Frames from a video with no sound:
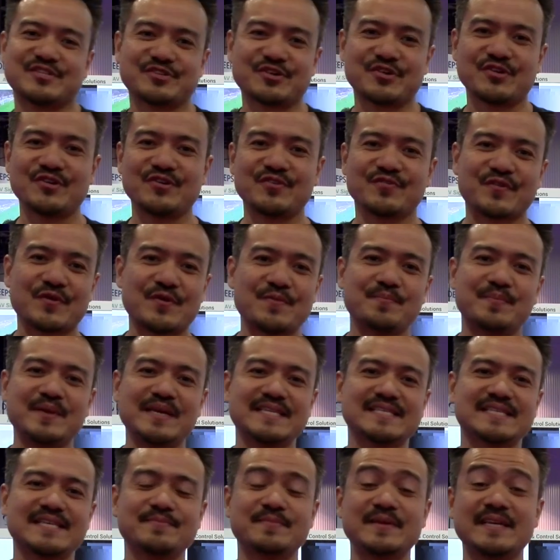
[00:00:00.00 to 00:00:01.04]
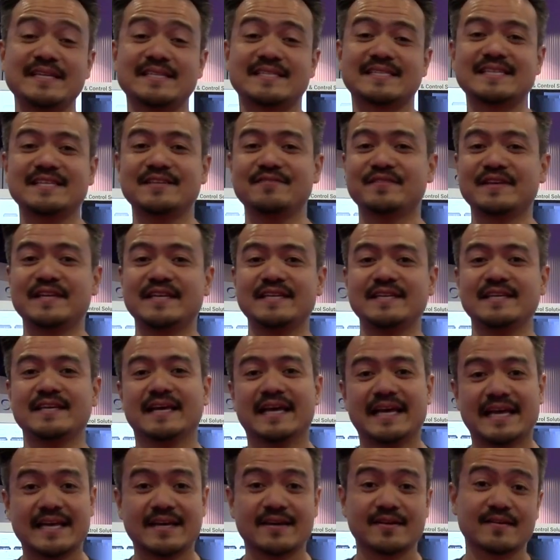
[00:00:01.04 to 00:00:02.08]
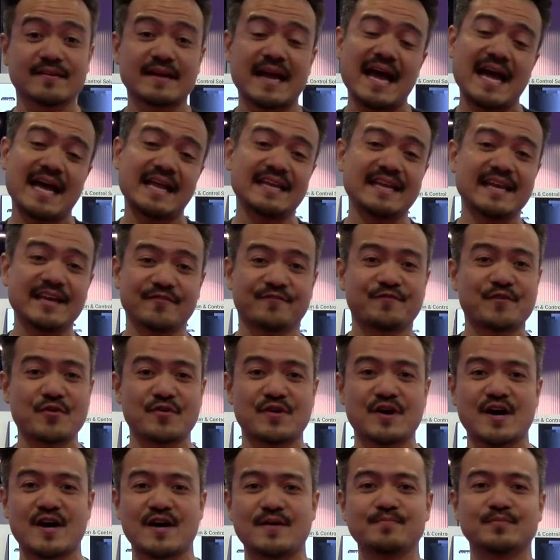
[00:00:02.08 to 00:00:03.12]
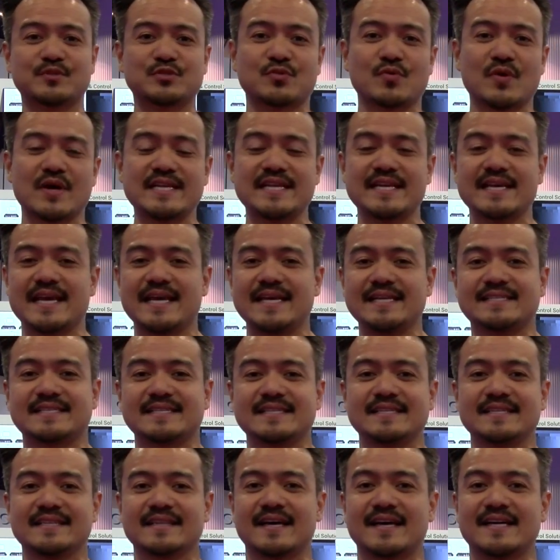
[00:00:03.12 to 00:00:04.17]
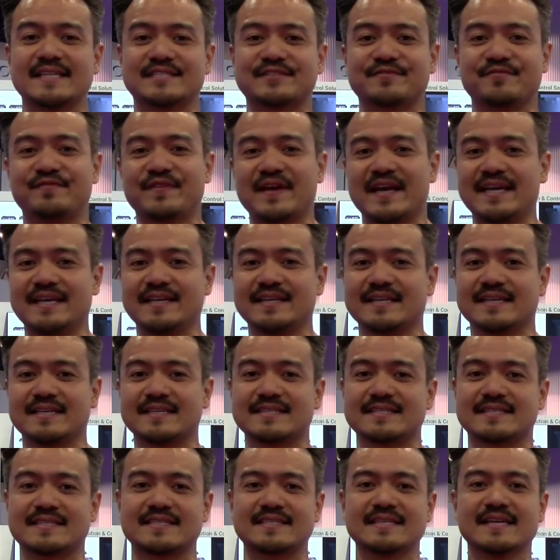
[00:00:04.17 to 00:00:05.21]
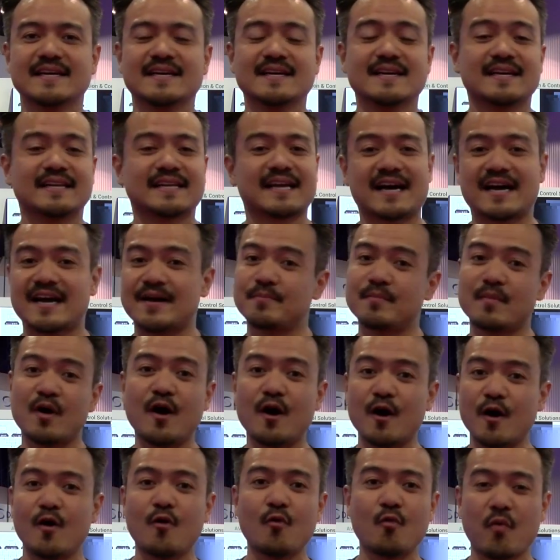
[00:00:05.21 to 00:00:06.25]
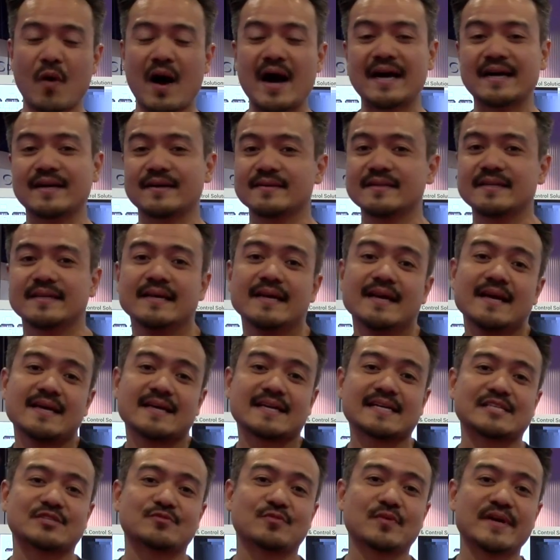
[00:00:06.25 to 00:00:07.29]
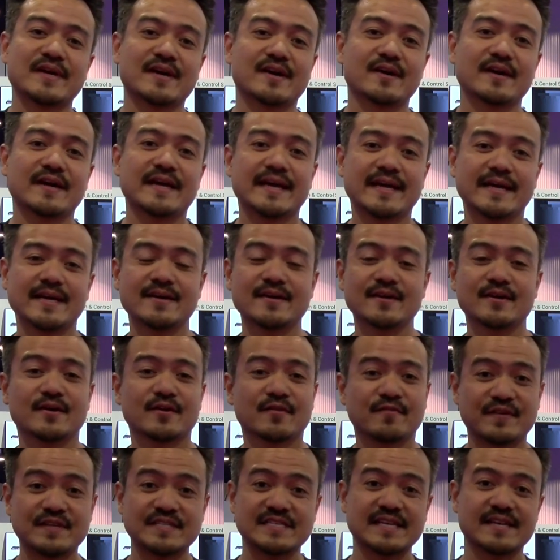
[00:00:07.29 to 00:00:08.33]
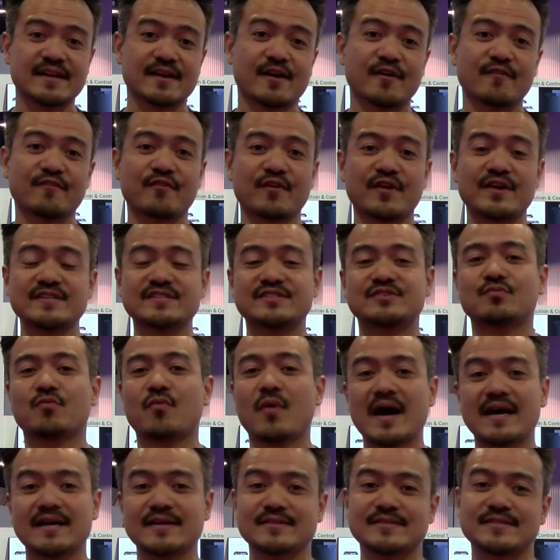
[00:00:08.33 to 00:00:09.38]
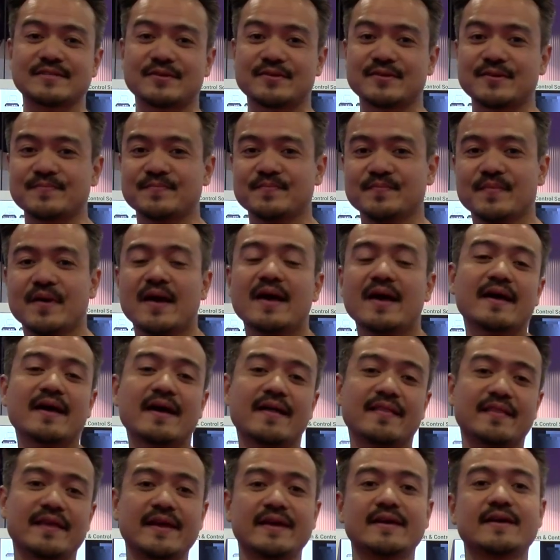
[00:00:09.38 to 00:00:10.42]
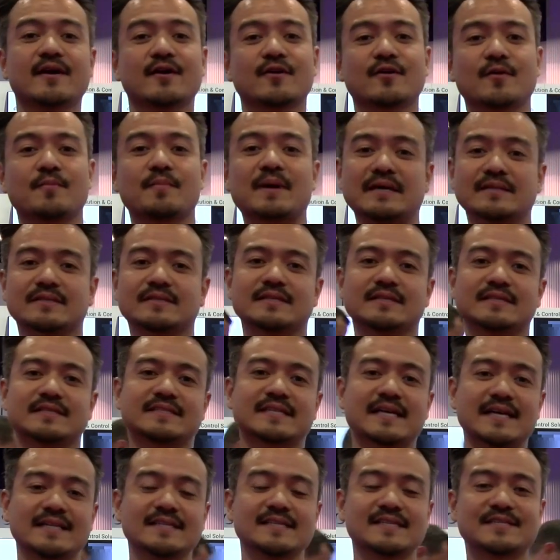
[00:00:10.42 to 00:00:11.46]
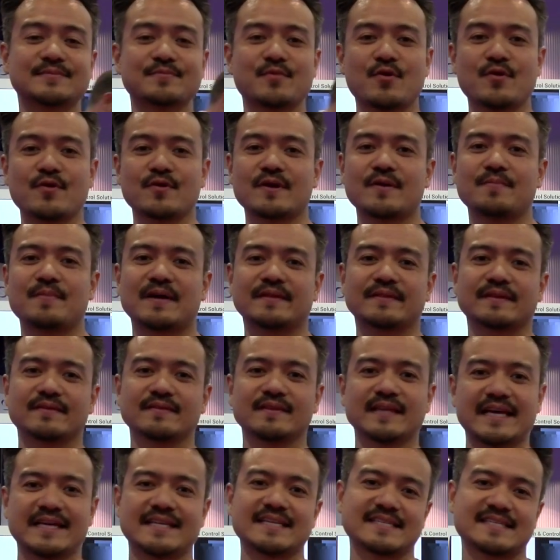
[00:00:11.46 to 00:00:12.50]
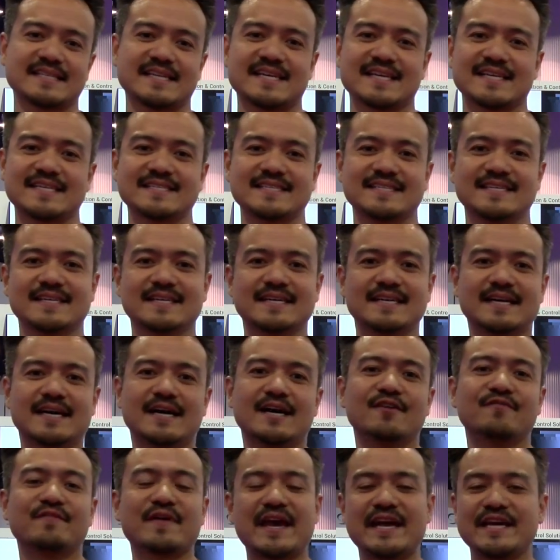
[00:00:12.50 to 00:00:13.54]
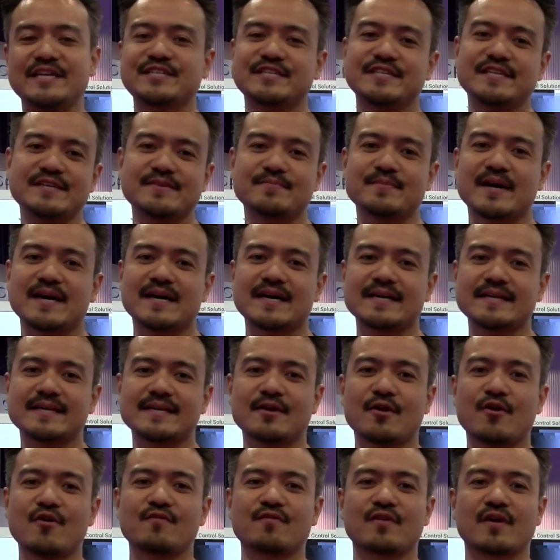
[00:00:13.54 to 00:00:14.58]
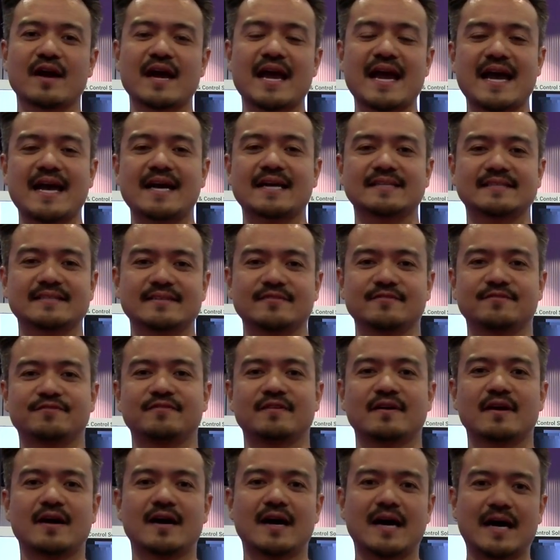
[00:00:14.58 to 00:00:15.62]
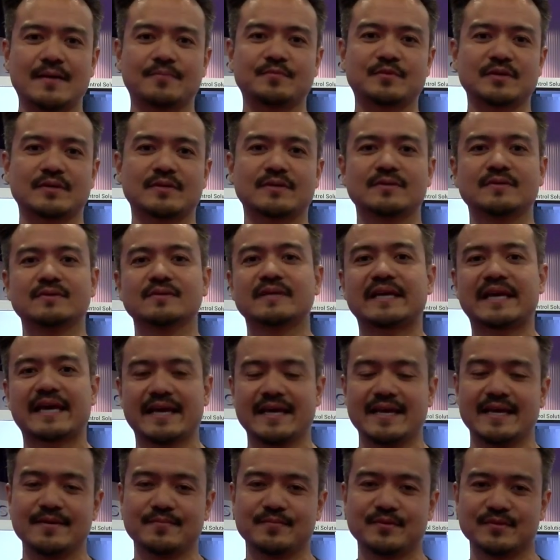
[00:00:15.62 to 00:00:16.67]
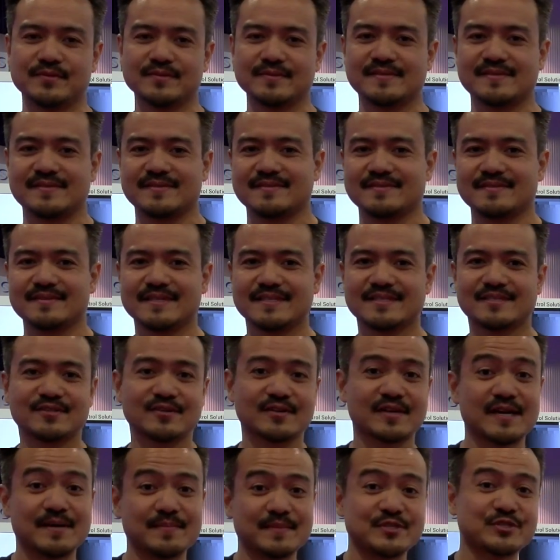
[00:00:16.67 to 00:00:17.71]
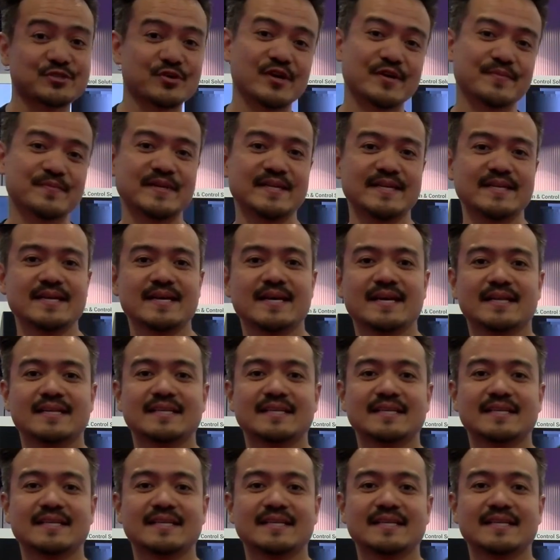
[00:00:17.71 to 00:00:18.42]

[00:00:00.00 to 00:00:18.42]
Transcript: Joel from BZB TV here at InfoComm 2018 Las Vegas. Now I'm all wired because we are here visiting our friends WyreStorm. They are about to tell us more about their latest line of HDMI over active optical cables. So come and join me.